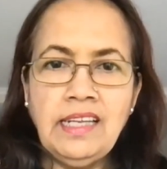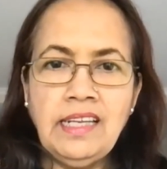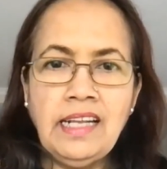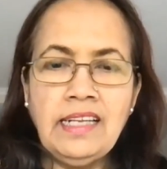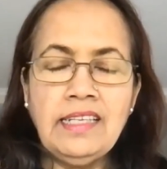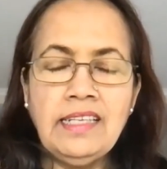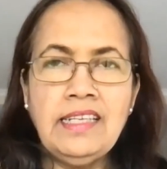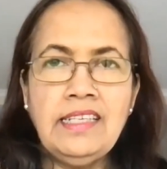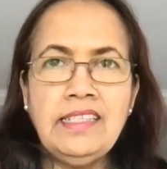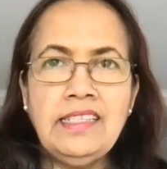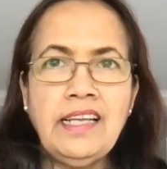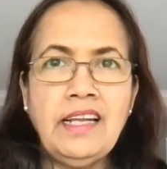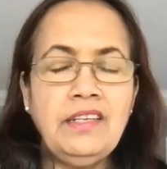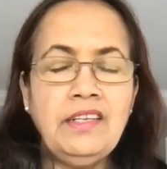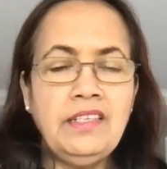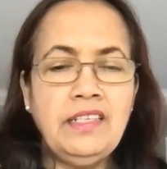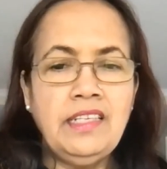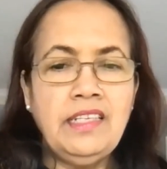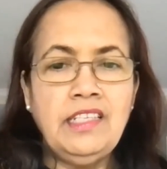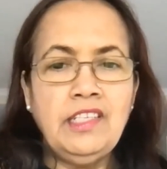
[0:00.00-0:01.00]
and his
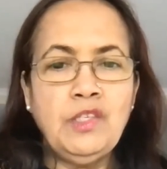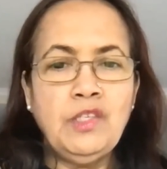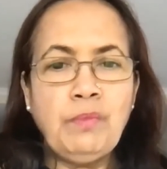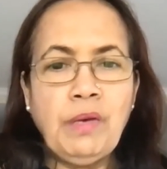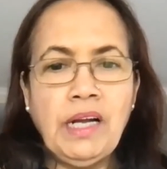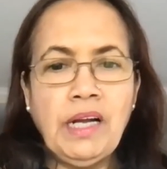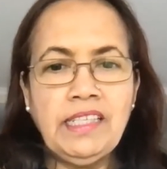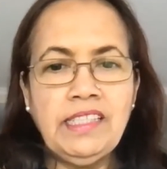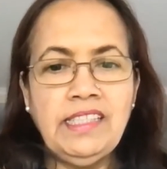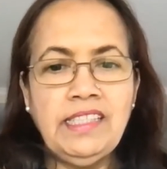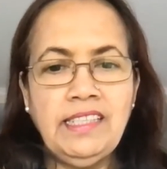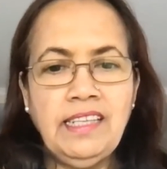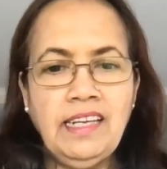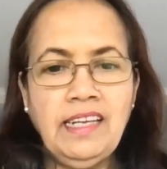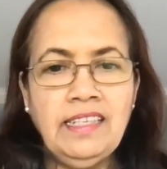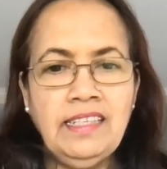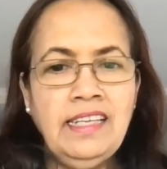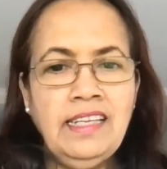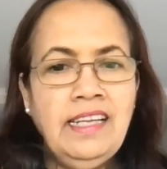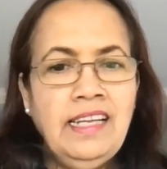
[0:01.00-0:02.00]
heritage is
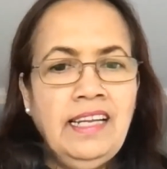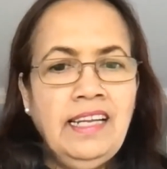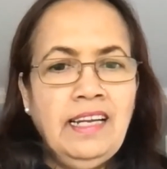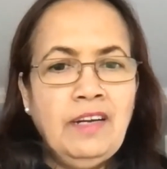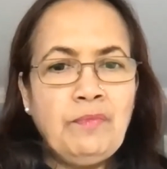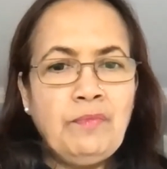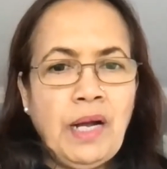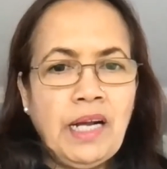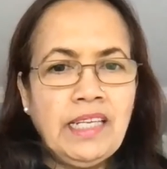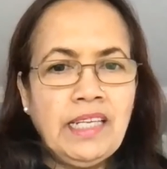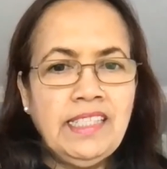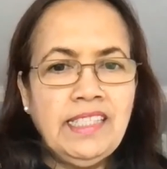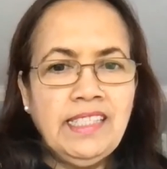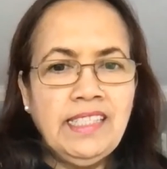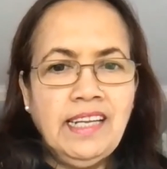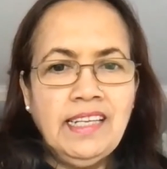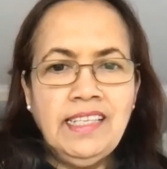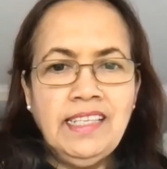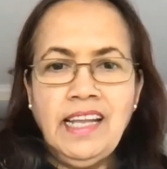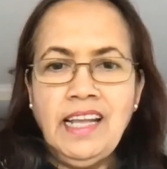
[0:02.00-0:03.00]
Pakistani
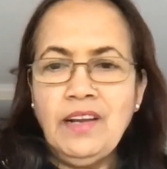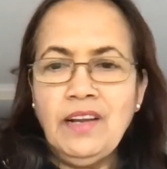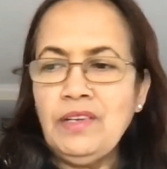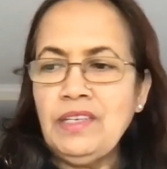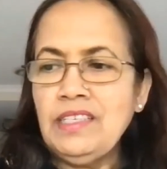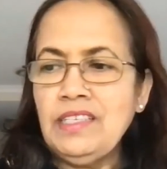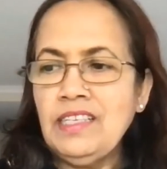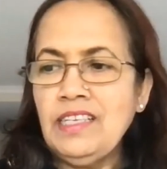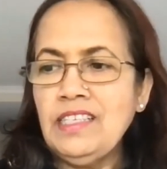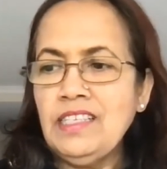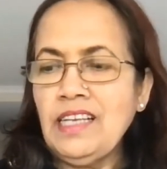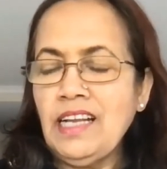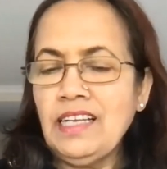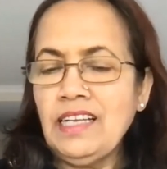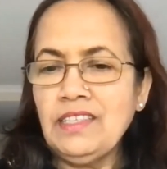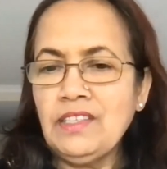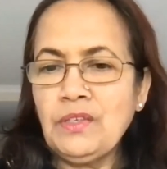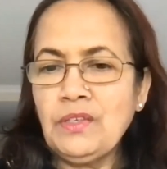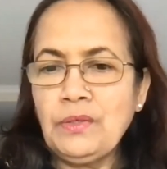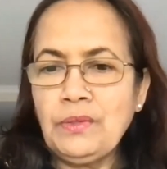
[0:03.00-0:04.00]
heritage.
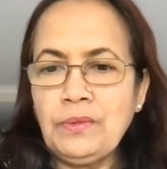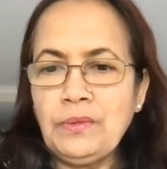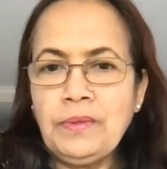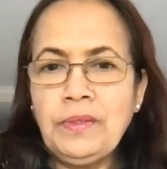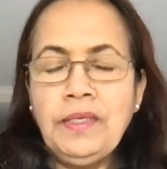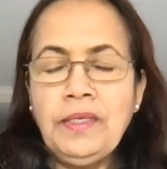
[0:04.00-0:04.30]
And so